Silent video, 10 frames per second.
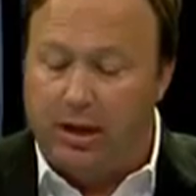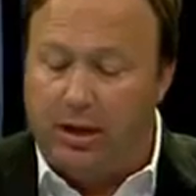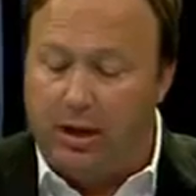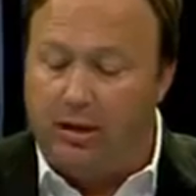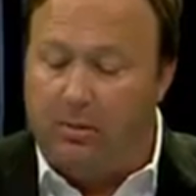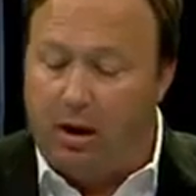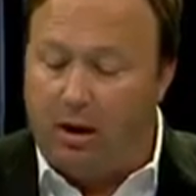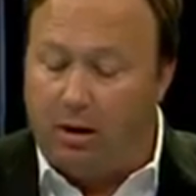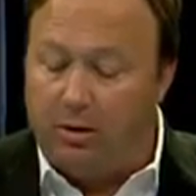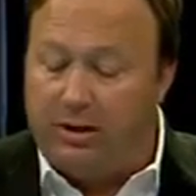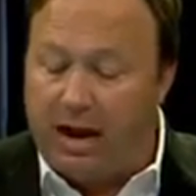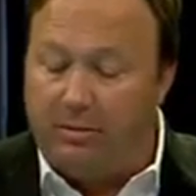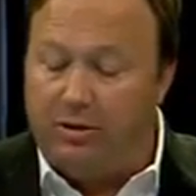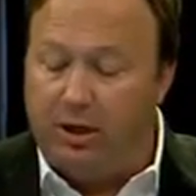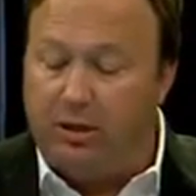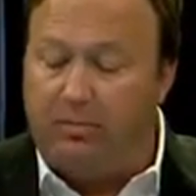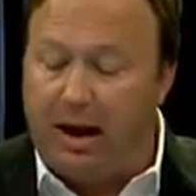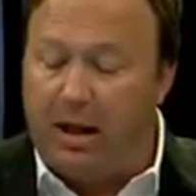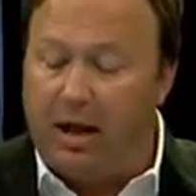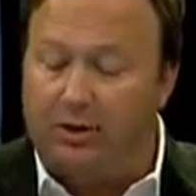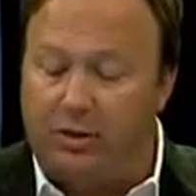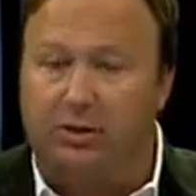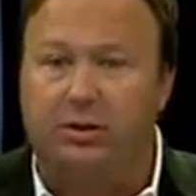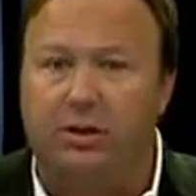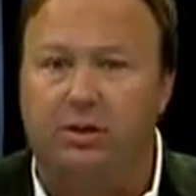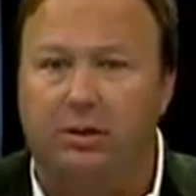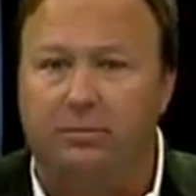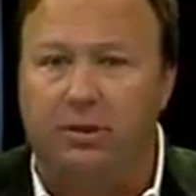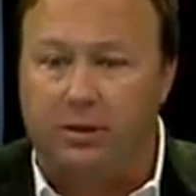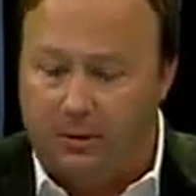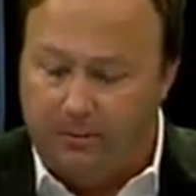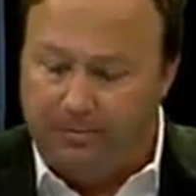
and EMR are damaging the biological systems